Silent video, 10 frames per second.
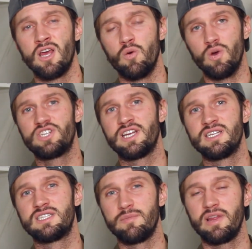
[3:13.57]
which can
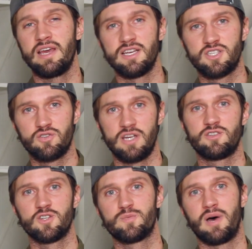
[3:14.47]
stimulate a
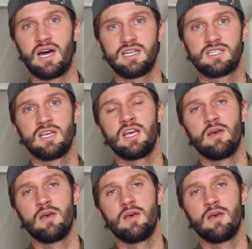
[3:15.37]
stress response